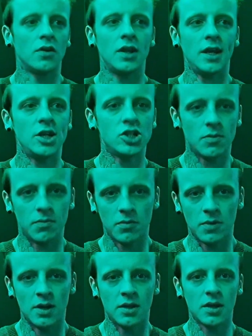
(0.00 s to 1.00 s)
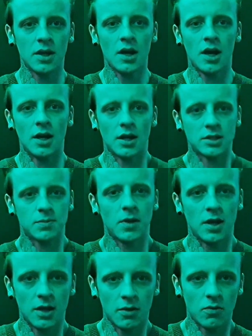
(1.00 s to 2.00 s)
to each implement and
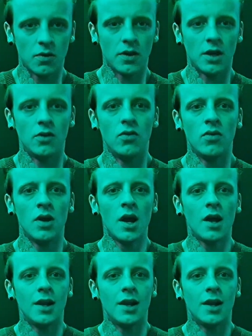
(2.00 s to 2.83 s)
explaining what they do,